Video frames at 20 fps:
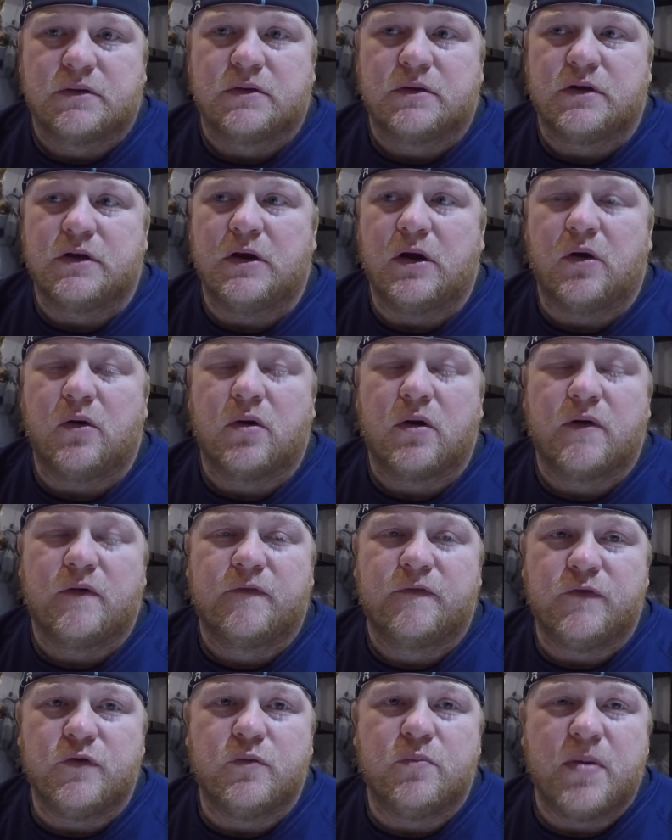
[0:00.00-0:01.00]
you know,
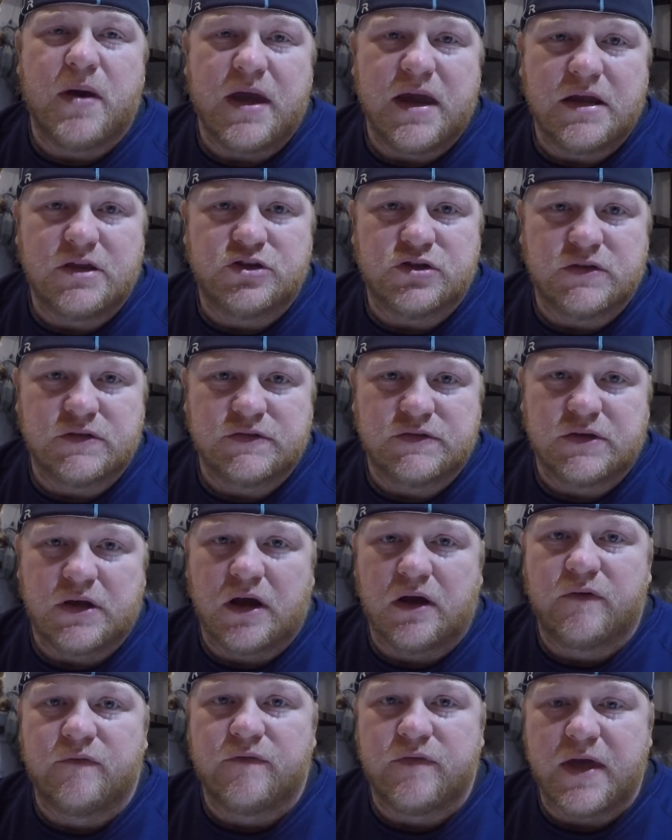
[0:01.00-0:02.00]
few pages
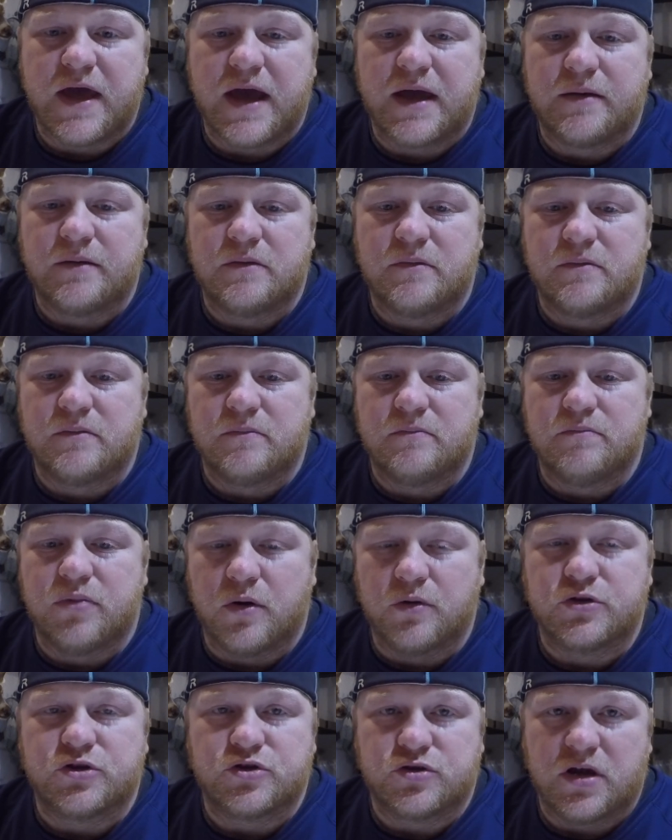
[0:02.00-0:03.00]
of that
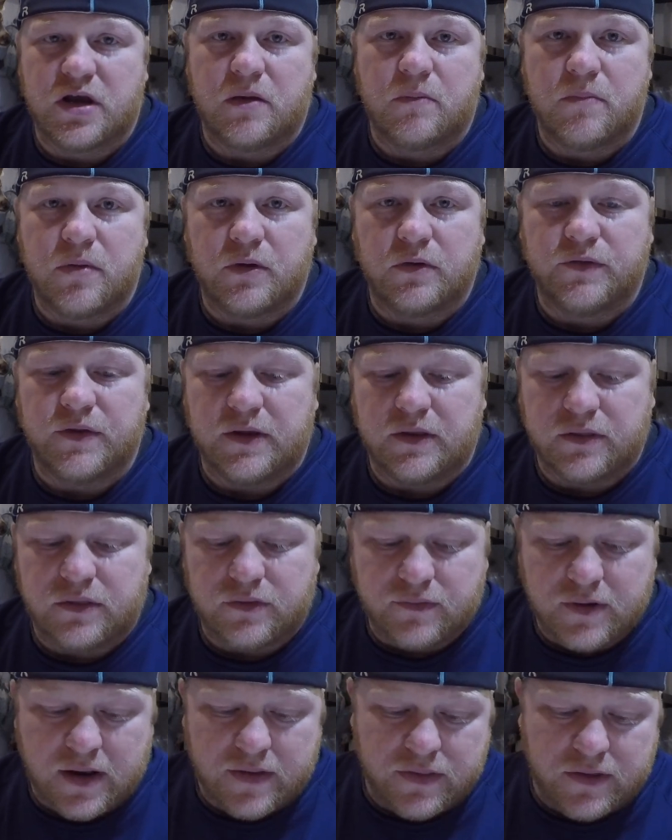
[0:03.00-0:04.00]
bowstring building
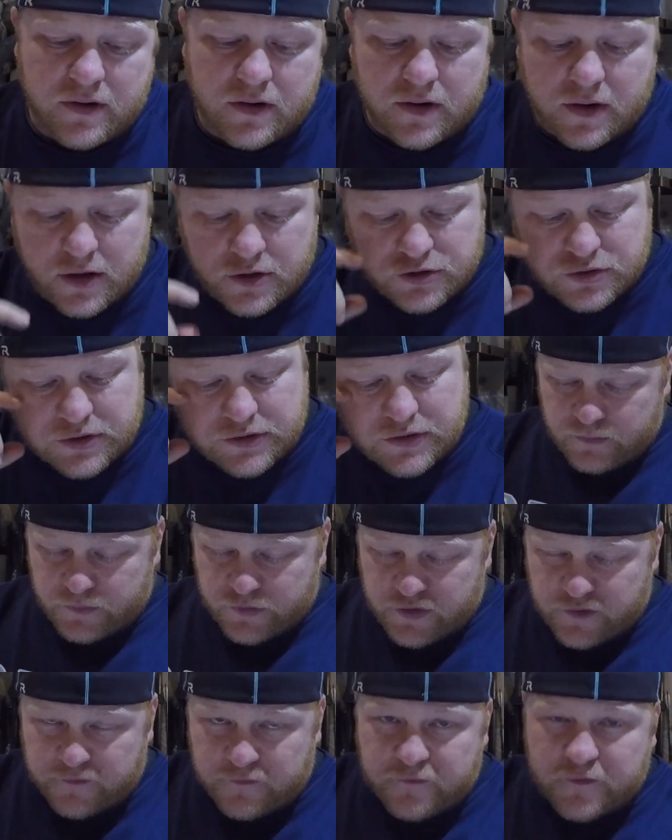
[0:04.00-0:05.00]
thread there on Archery Talk.
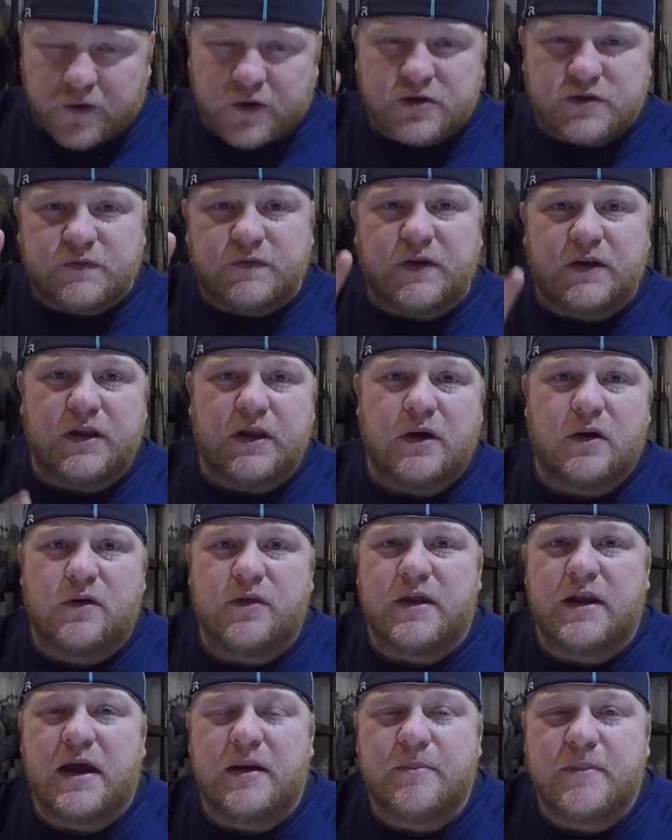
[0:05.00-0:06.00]
The first video
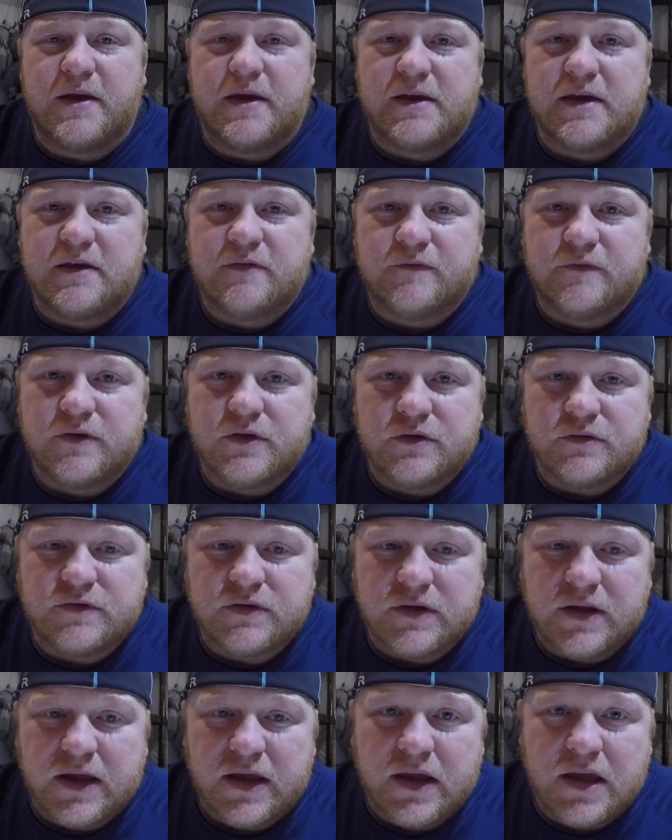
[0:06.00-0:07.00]
that I'm making for you
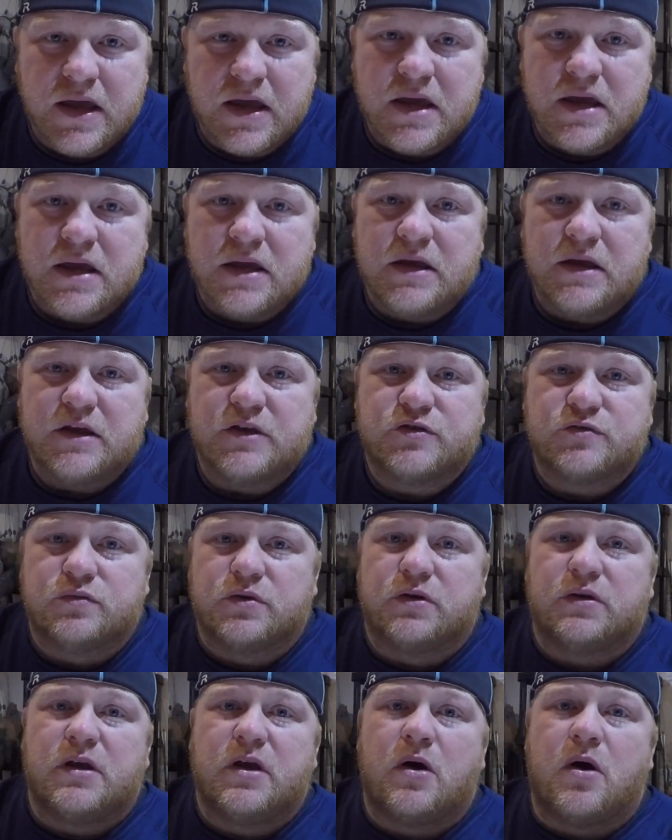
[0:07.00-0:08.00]
today is
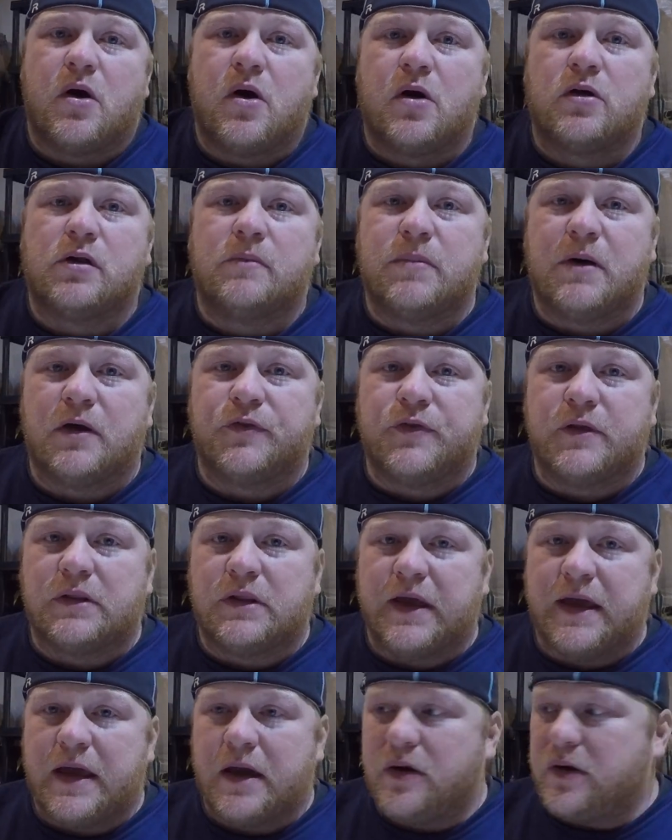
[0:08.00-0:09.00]
really all about the
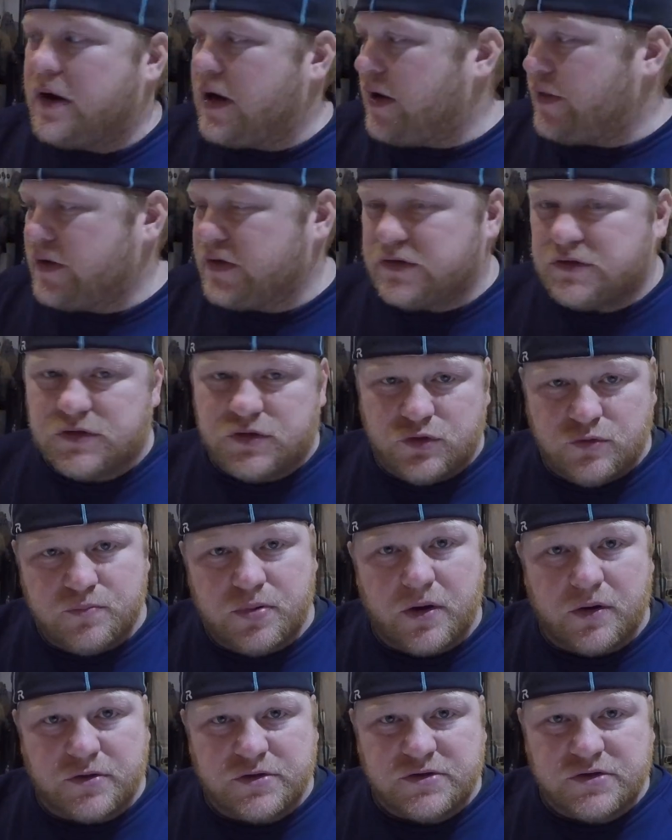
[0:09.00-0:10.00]
layout on this
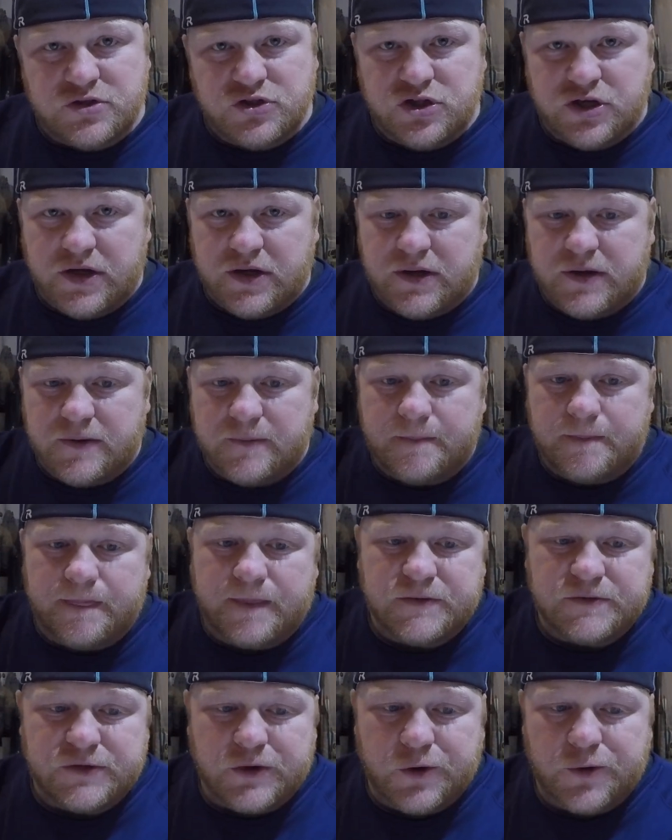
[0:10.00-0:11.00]
2-post jig.
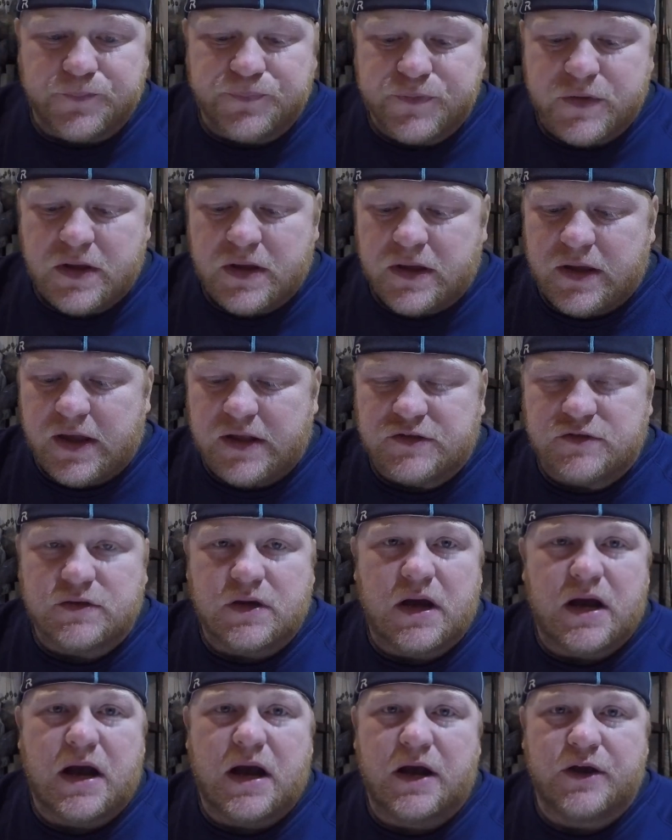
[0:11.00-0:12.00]
So it's
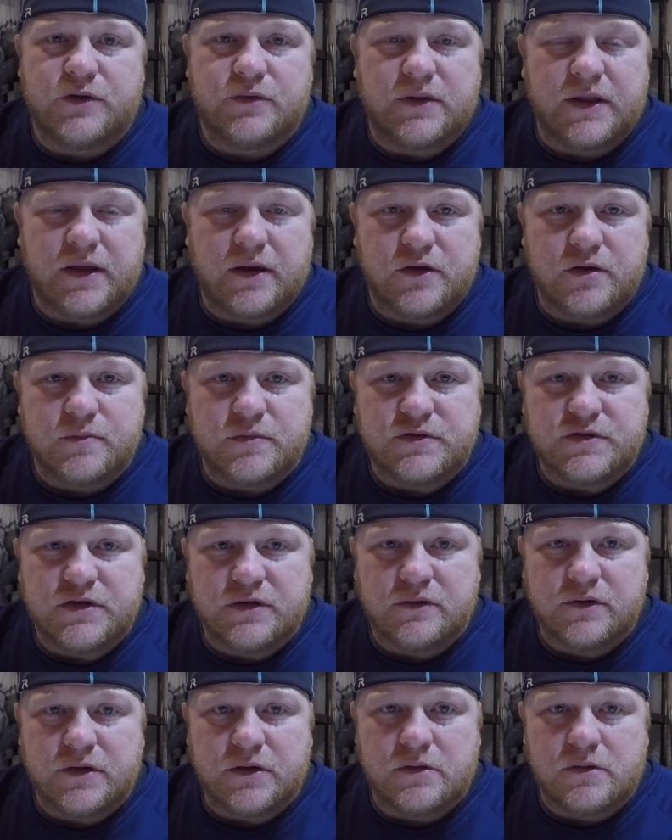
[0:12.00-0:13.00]
how you lay out your
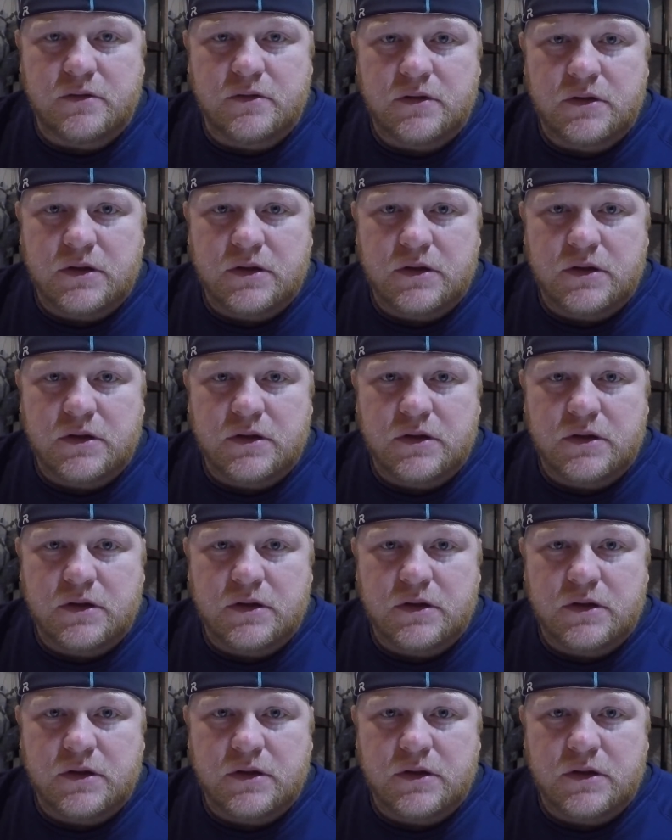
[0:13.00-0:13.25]
material,